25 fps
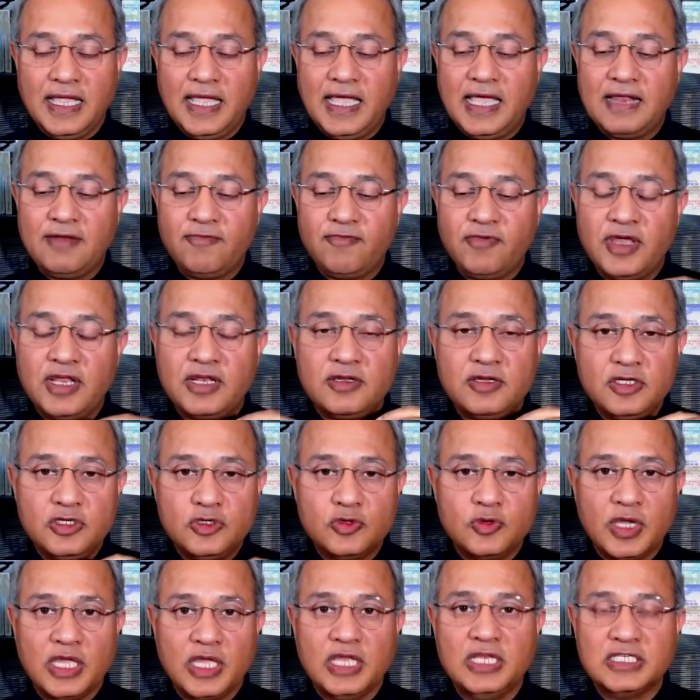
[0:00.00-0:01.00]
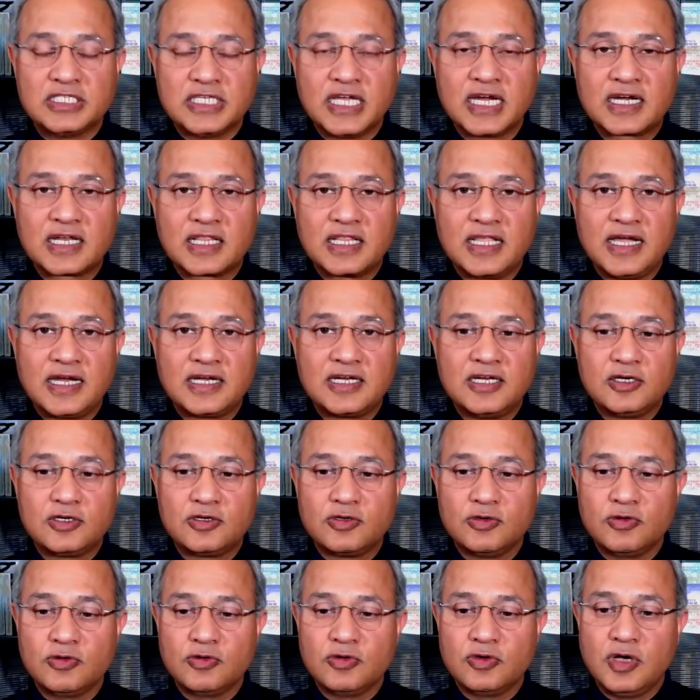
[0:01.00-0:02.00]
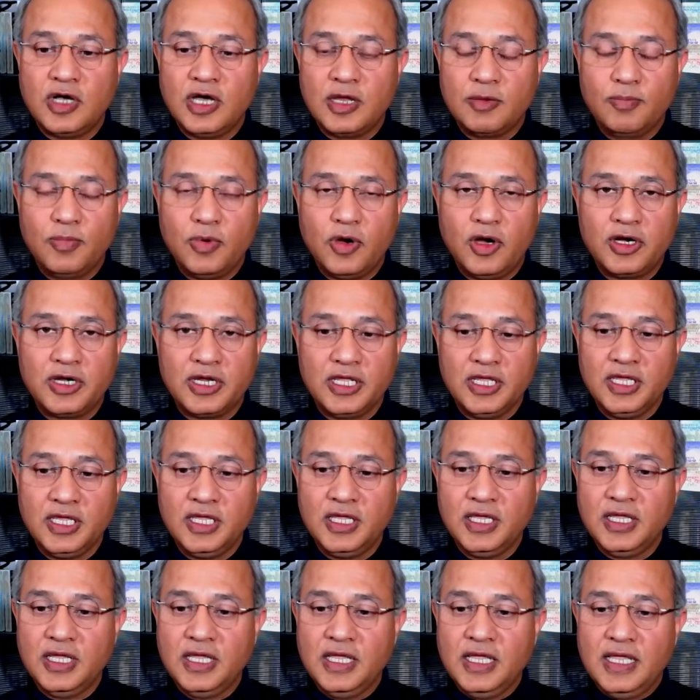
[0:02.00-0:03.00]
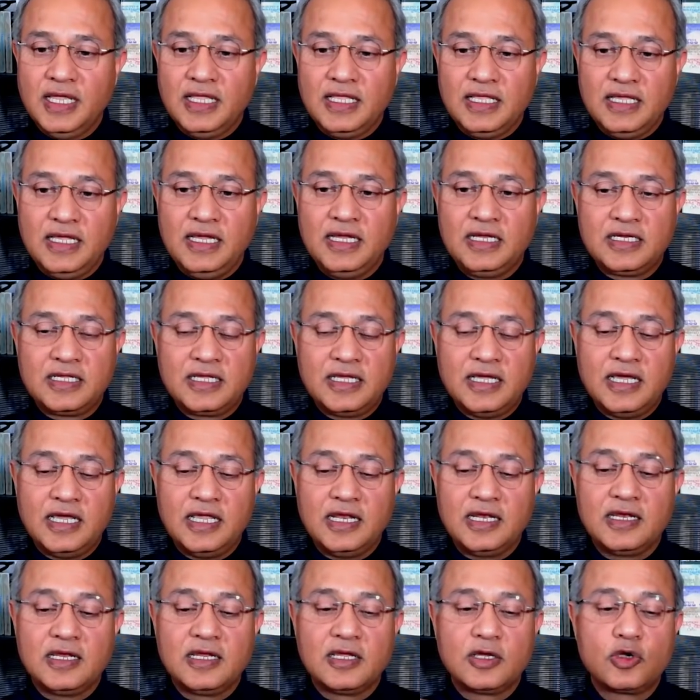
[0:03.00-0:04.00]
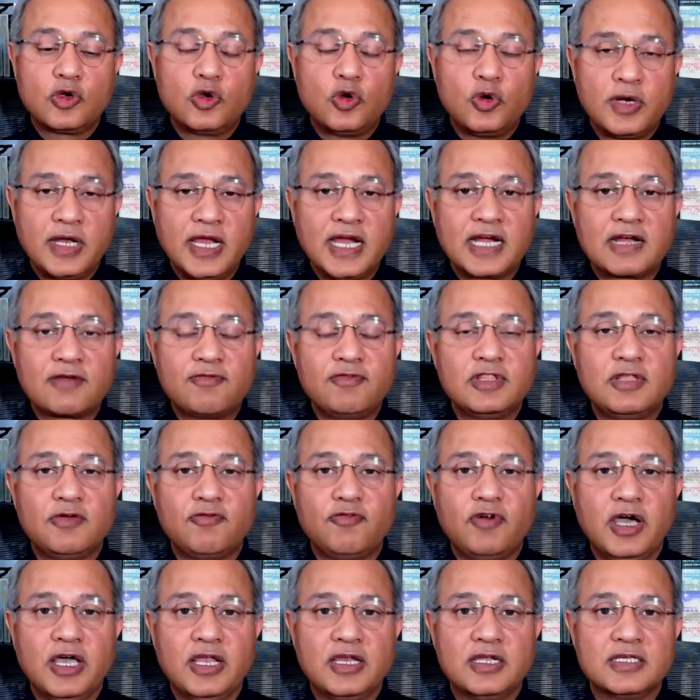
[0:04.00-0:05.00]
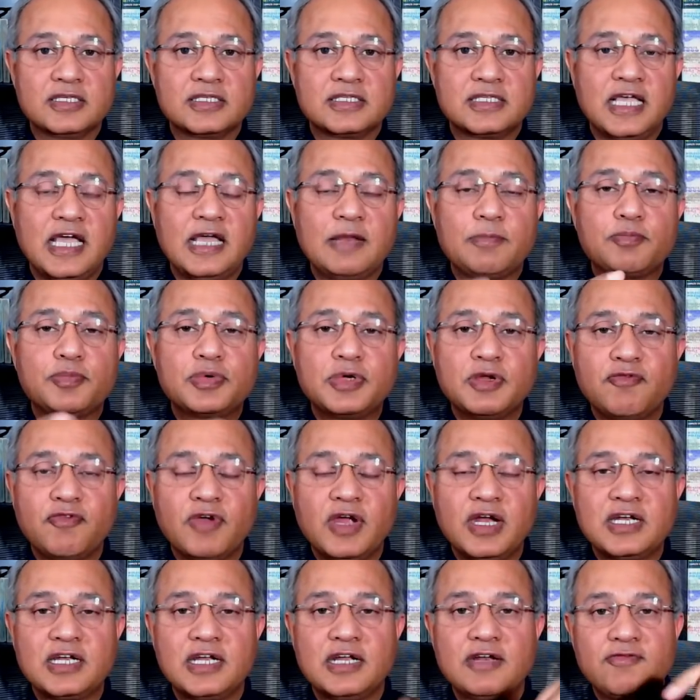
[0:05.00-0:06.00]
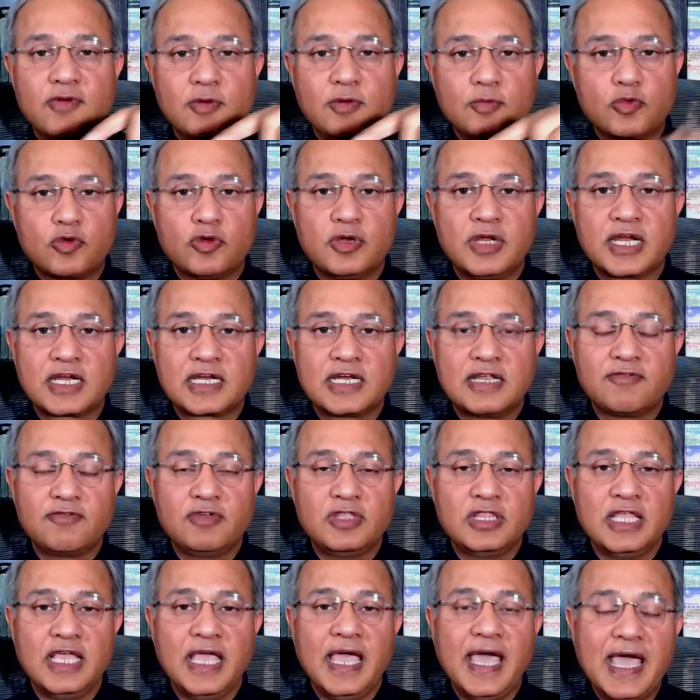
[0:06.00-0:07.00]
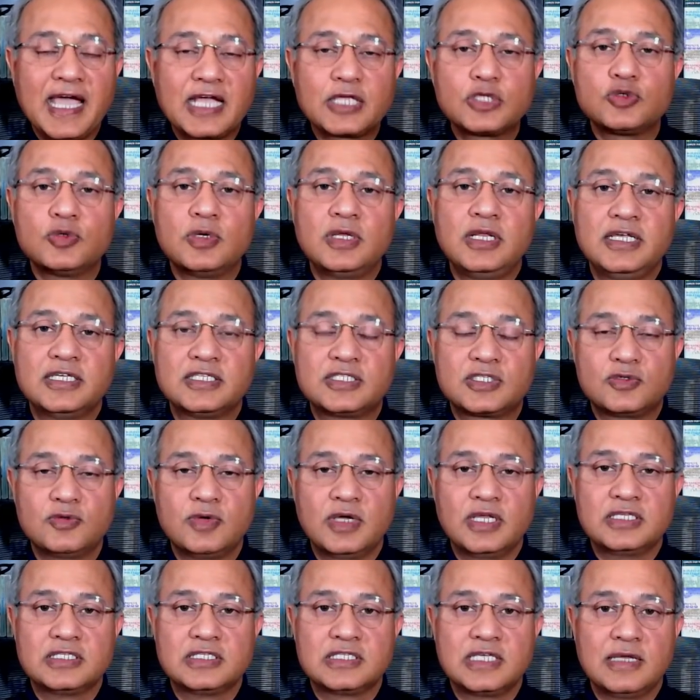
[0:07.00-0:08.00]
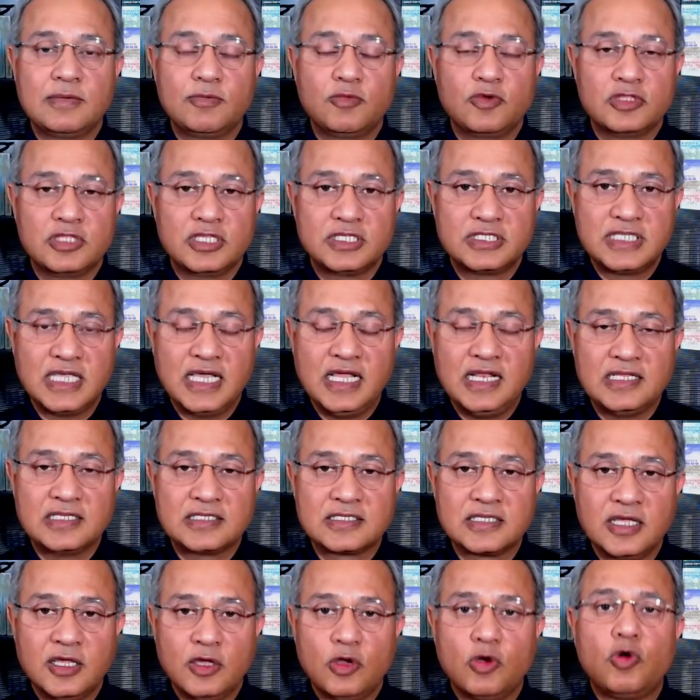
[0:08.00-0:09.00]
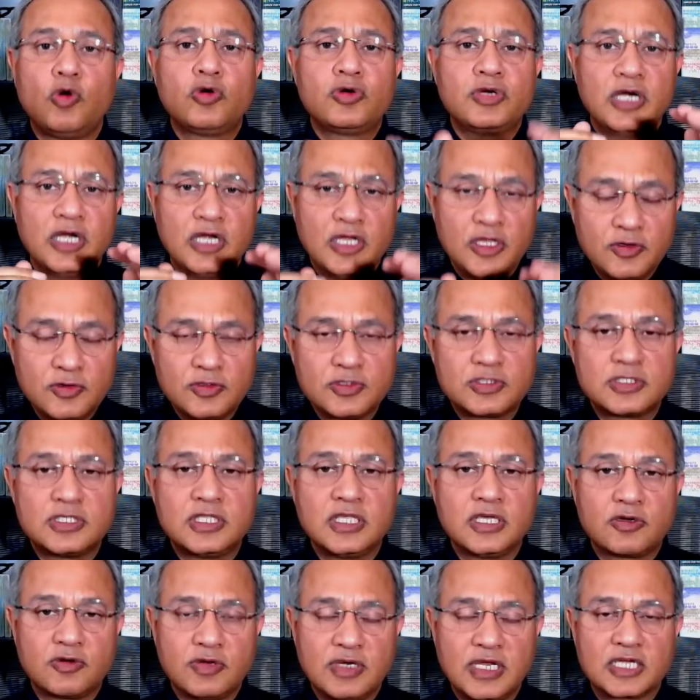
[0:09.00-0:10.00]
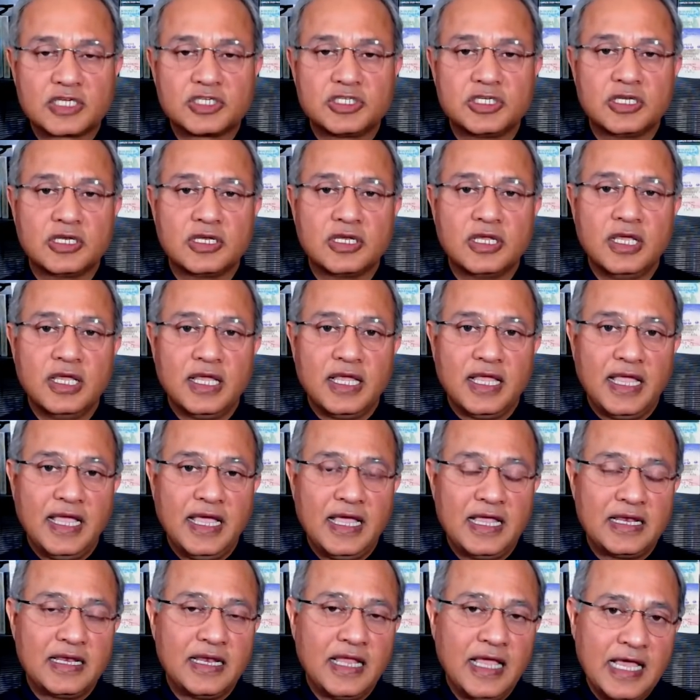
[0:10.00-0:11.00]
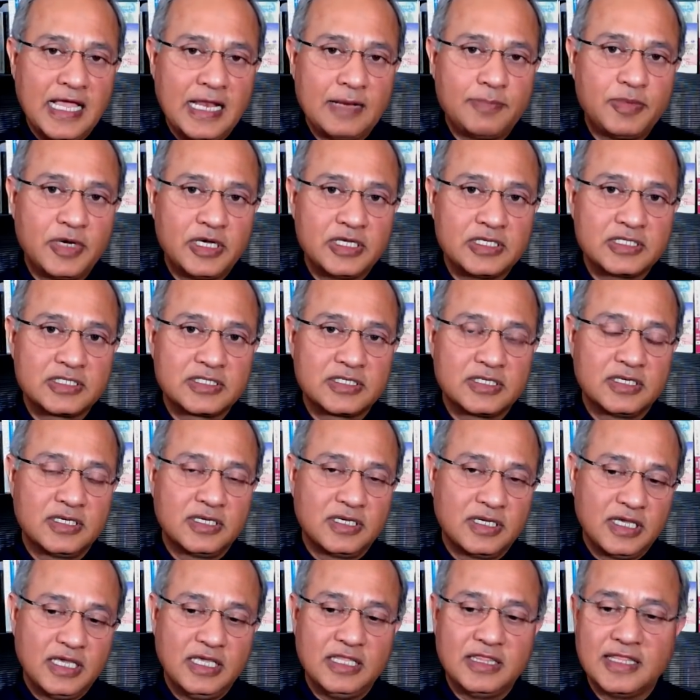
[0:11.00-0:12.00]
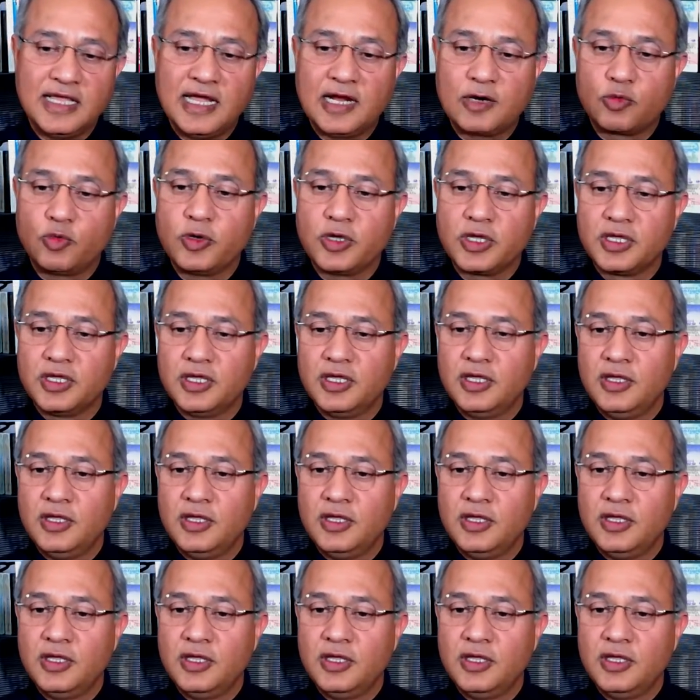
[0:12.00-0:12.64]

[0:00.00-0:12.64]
And when you inject that into our body, it can connect with the virus and prevent it from connecting with the actual ACE2 enzyme on the cells, or reduce the connection and help us in that way.